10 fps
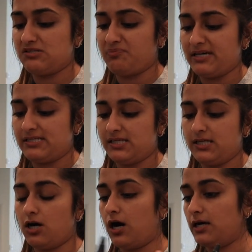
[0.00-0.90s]
spicy
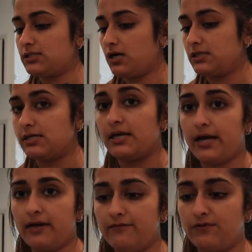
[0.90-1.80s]
hot sauce
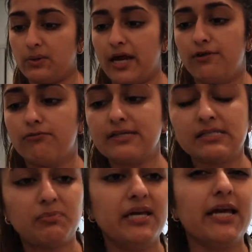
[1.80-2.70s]
again for a
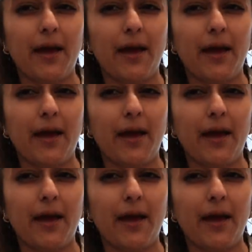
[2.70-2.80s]
recipe.